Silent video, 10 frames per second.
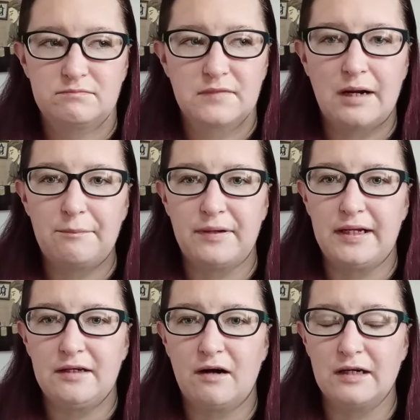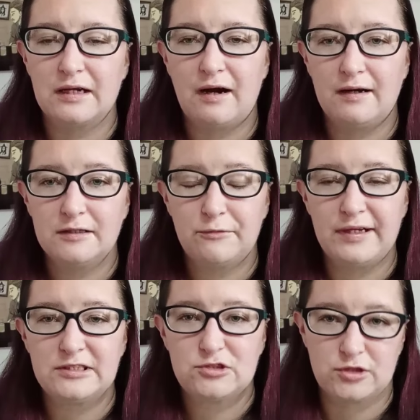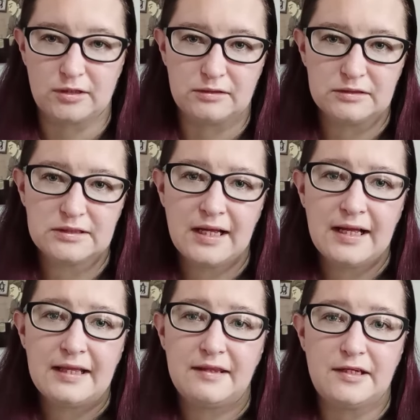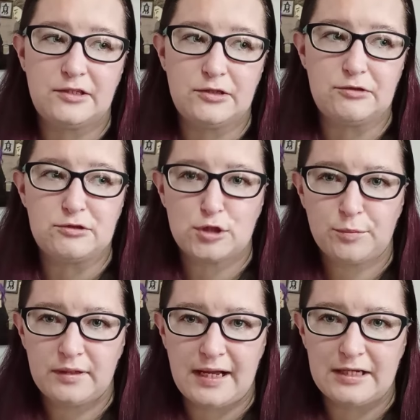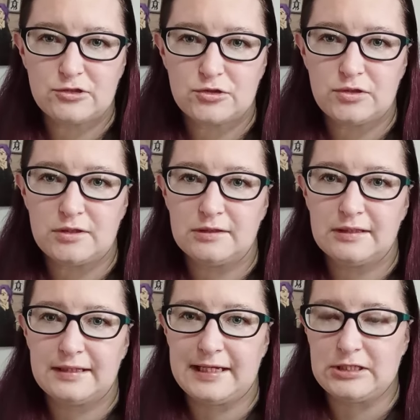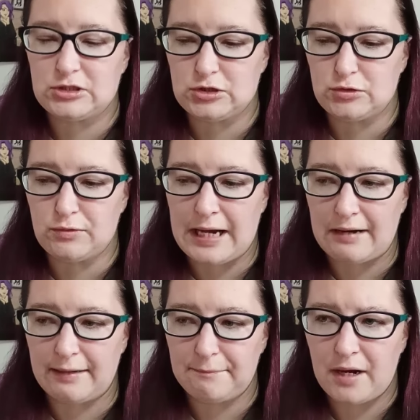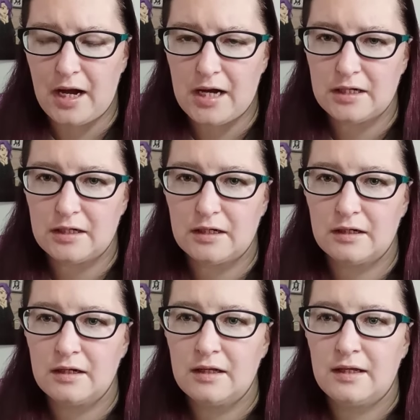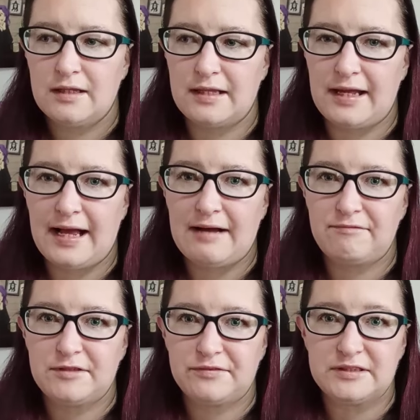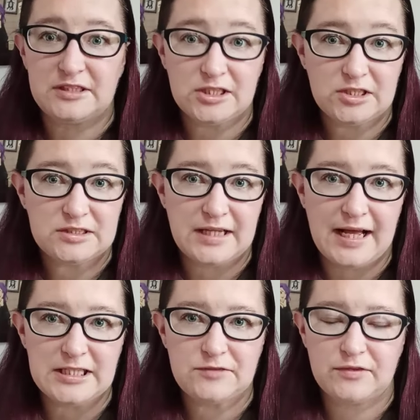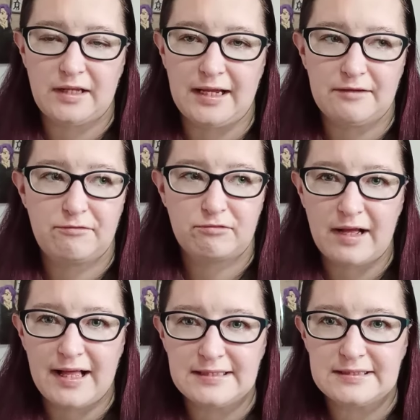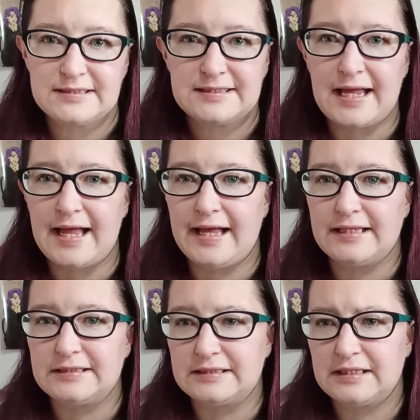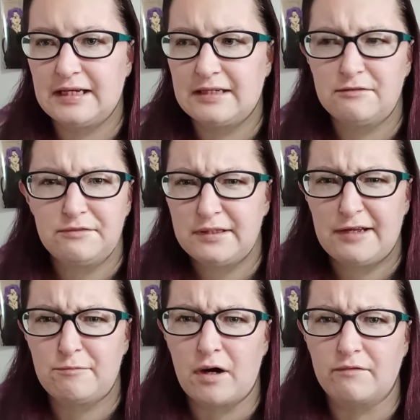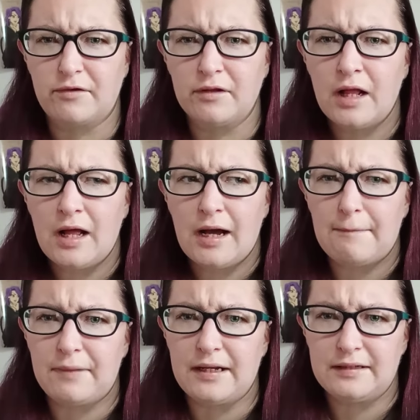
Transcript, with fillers: company called Conquest Journals. They do Supernatural, they do Harry Potter, they have different sticker sets for like Friends, and I don't think they have Marvel, but